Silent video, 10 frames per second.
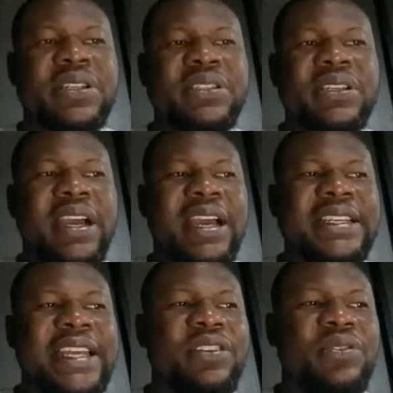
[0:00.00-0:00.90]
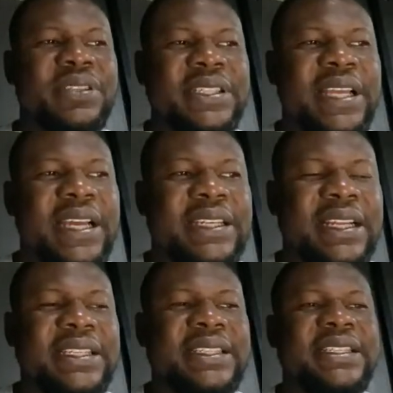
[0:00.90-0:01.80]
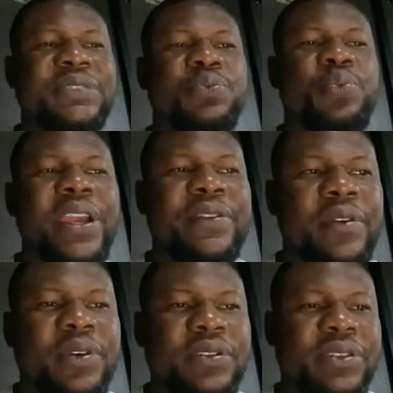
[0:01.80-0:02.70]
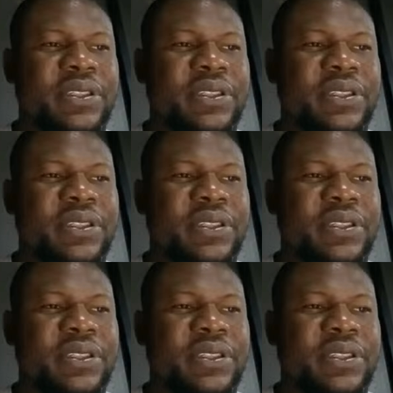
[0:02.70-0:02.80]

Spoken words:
it and then understand that this is the way forward.